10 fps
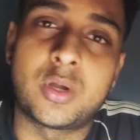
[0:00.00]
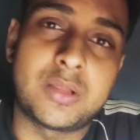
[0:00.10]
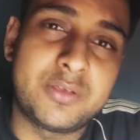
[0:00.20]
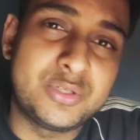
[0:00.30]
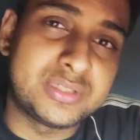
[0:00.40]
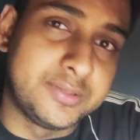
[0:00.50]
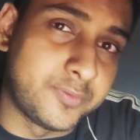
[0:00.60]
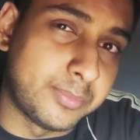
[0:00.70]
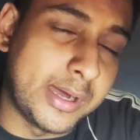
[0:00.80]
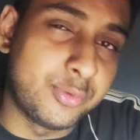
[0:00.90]
Whatever you see
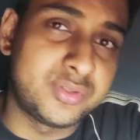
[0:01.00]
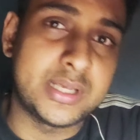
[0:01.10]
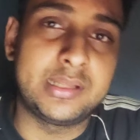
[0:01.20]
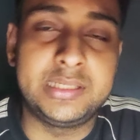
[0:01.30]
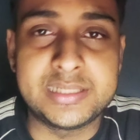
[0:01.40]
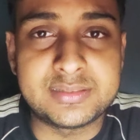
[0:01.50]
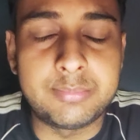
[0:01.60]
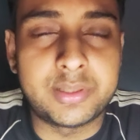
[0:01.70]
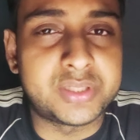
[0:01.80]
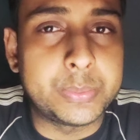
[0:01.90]
from outside, yes,
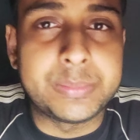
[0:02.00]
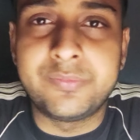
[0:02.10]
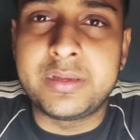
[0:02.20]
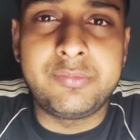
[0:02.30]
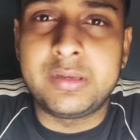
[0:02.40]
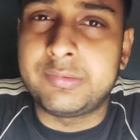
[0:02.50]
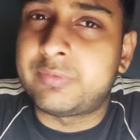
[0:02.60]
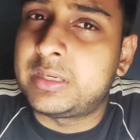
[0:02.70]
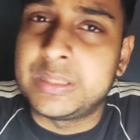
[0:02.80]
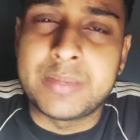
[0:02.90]
a person might be very very
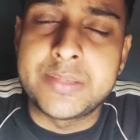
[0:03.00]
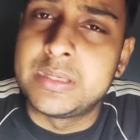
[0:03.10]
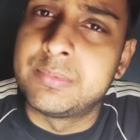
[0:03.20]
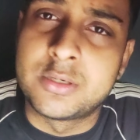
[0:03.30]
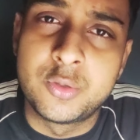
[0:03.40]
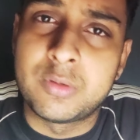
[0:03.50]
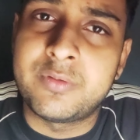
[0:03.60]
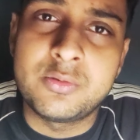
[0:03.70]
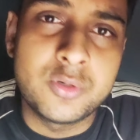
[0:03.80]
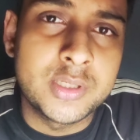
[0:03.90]
fit, he might be able to do a
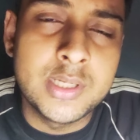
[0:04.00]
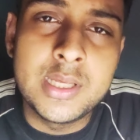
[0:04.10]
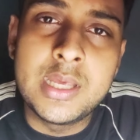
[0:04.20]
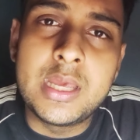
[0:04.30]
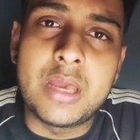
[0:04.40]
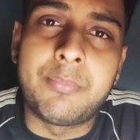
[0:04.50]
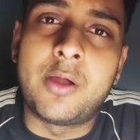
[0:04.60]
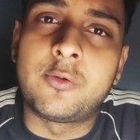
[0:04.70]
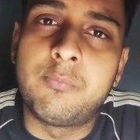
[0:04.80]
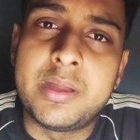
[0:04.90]
very good
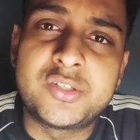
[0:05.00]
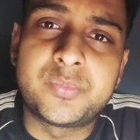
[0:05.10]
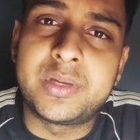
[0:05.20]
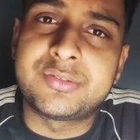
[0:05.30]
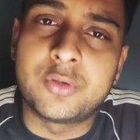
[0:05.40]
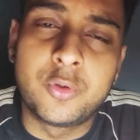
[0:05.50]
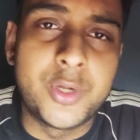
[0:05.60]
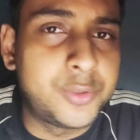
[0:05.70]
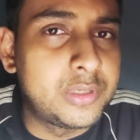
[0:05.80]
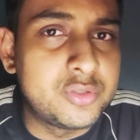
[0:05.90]
amount of bench press or
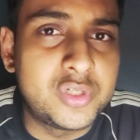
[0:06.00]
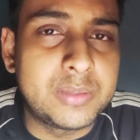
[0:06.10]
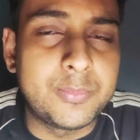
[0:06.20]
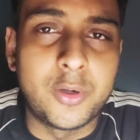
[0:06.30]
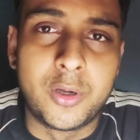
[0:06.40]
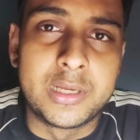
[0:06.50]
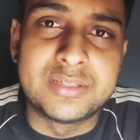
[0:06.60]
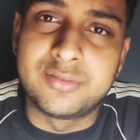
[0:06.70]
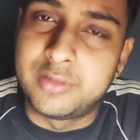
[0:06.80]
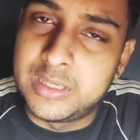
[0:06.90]
going to the gym, or
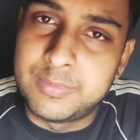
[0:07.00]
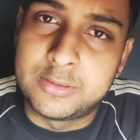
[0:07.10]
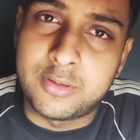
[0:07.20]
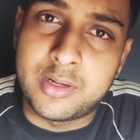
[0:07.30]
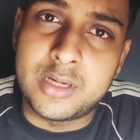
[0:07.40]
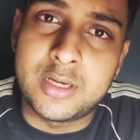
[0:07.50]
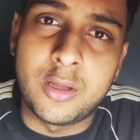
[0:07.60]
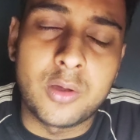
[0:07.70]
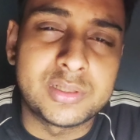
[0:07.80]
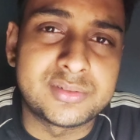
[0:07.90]
he's able to run a
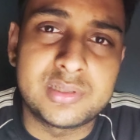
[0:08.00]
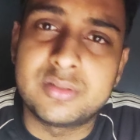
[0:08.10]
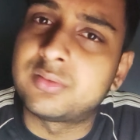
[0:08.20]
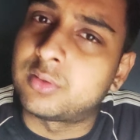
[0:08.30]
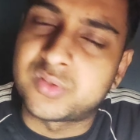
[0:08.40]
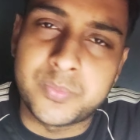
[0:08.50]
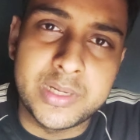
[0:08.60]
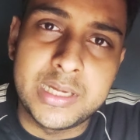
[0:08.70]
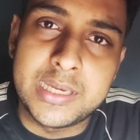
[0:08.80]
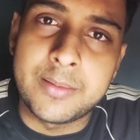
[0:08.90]
long distance or
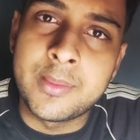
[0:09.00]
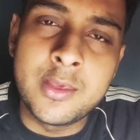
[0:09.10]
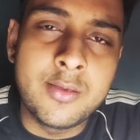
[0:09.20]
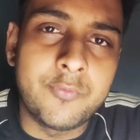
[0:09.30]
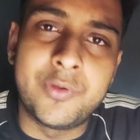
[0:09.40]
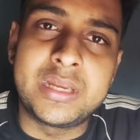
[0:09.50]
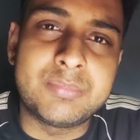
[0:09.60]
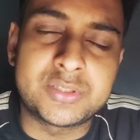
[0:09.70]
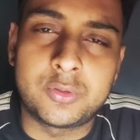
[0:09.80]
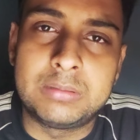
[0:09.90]
sprinting, very
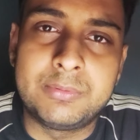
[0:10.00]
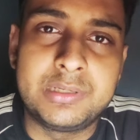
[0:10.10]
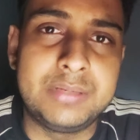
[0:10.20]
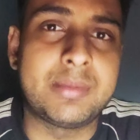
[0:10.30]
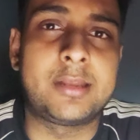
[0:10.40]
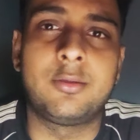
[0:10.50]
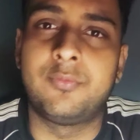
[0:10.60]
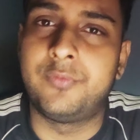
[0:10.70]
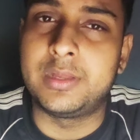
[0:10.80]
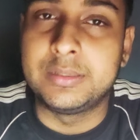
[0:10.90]
muscular body, he might look
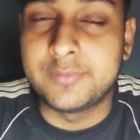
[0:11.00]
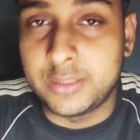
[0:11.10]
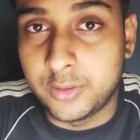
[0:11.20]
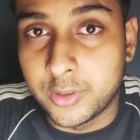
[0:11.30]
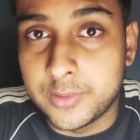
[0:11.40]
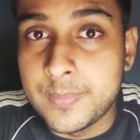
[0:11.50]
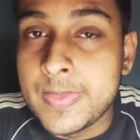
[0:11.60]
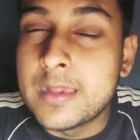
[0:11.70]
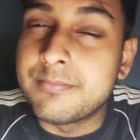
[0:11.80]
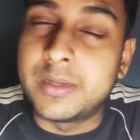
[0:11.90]
very very good,
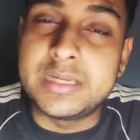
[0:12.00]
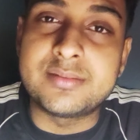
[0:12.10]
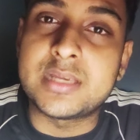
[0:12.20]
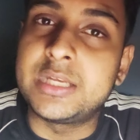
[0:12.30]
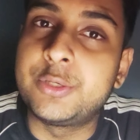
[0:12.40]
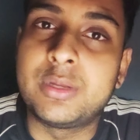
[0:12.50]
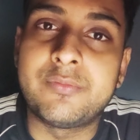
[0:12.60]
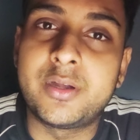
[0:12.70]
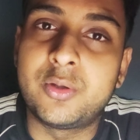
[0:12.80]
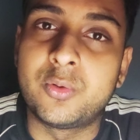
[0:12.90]
but inside you
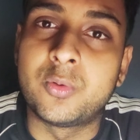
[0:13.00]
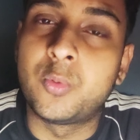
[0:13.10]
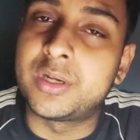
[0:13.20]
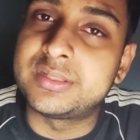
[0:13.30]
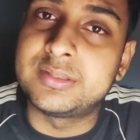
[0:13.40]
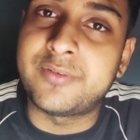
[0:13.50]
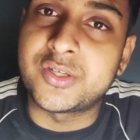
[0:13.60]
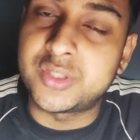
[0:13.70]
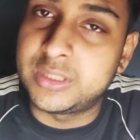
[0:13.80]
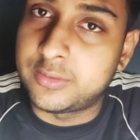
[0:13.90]
never know what is the
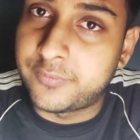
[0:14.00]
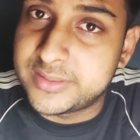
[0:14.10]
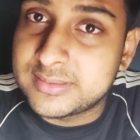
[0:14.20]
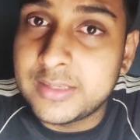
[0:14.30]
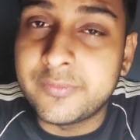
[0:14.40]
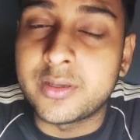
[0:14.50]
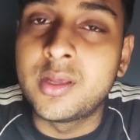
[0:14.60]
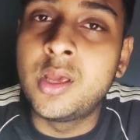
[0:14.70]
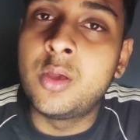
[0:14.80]
functioning of his liver,